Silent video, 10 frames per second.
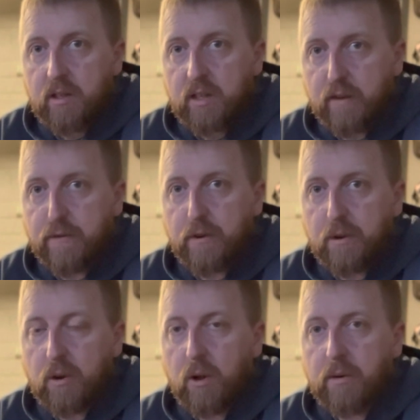get further
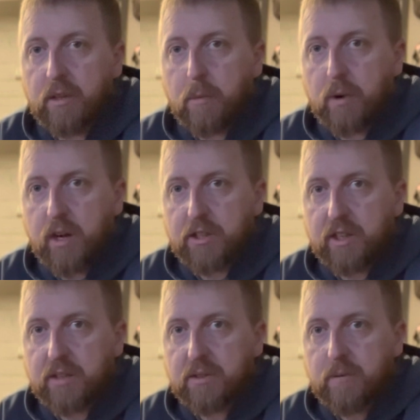along on their
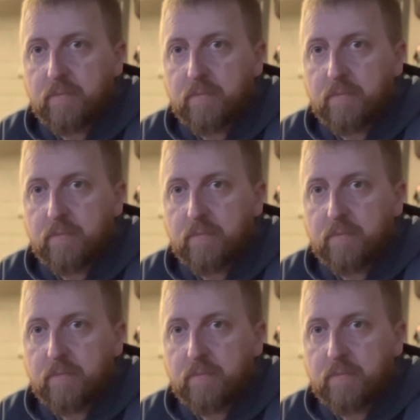projects.